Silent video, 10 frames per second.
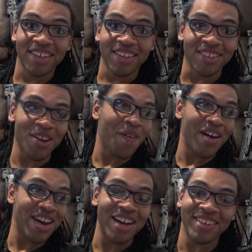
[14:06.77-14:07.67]
There's no
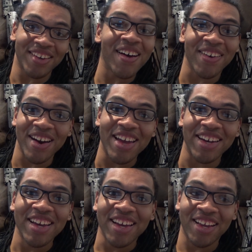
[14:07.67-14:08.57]
way not to call your hit,
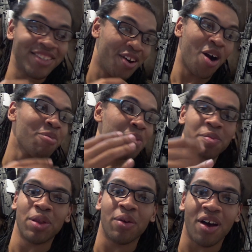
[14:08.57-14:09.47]
because your arm might
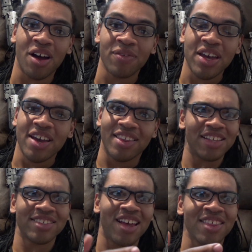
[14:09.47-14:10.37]
be blown off. And
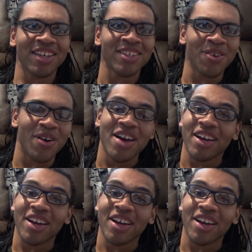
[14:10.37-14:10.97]
that's another thing, too.